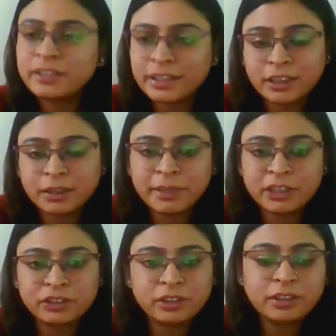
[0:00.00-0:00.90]
like Chetna
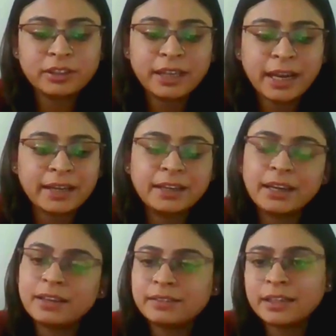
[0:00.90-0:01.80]
mentioned, the
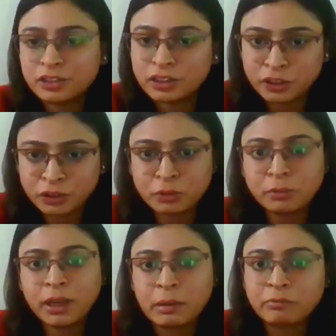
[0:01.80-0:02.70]
idea is that children
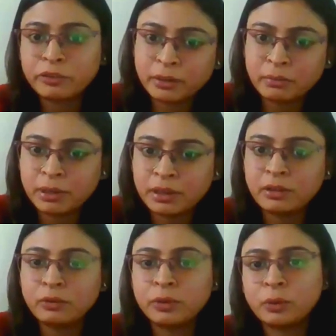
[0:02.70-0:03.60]
should be comfortable
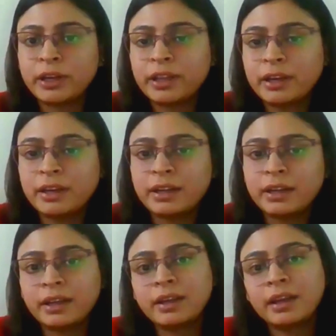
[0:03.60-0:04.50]
with what they are
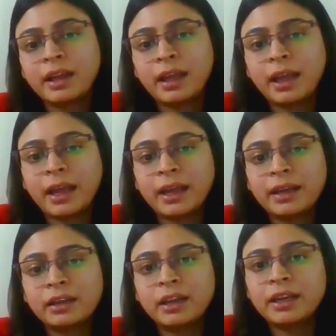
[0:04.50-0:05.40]
reading,
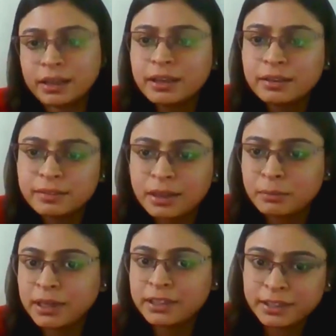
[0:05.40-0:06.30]
and it is
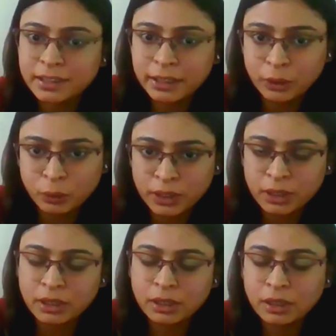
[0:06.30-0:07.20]
a
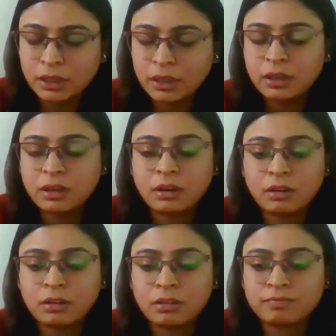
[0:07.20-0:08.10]
multilingual
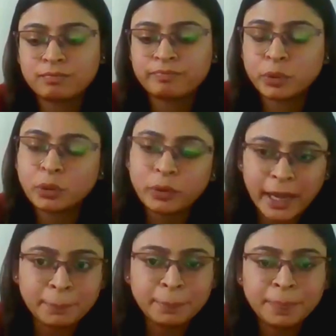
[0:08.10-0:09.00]

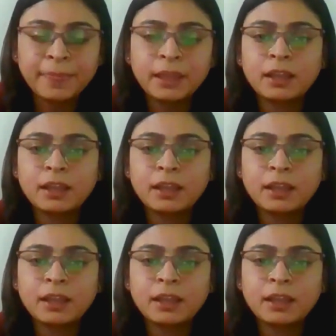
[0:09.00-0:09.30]
program.